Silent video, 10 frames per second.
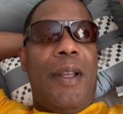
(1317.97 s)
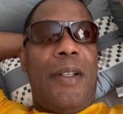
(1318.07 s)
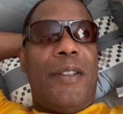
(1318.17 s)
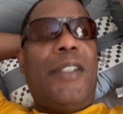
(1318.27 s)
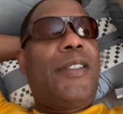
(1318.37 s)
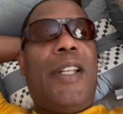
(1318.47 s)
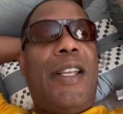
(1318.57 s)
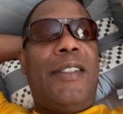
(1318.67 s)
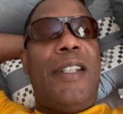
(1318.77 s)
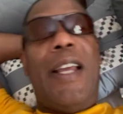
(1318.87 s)
Just
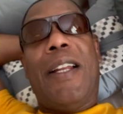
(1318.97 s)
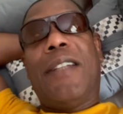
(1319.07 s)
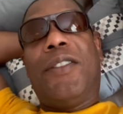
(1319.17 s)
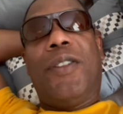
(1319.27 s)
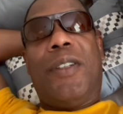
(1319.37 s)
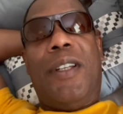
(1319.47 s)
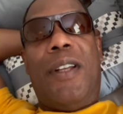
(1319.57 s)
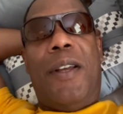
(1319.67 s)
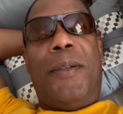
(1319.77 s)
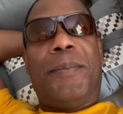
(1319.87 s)
last night, I took
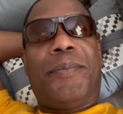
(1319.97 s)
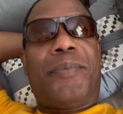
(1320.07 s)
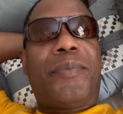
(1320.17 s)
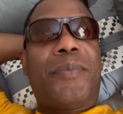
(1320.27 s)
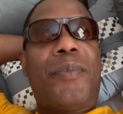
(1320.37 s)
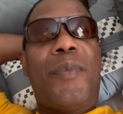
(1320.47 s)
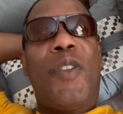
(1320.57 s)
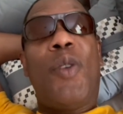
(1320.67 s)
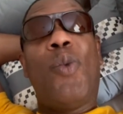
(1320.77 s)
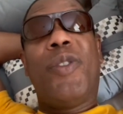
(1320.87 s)
and
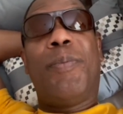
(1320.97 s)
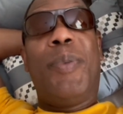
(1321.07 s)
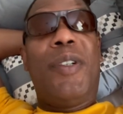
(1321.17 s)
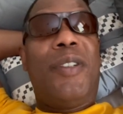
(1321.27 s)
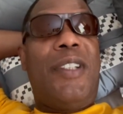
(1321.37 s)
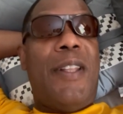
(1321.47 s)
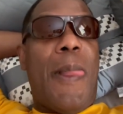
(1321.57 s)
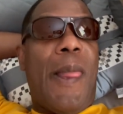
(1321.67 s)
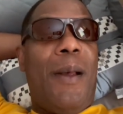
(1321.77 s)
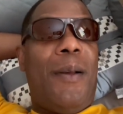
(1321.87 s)
was building
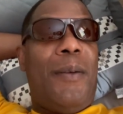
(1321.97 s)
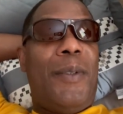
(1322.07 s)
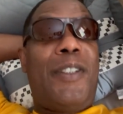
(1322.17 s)
with the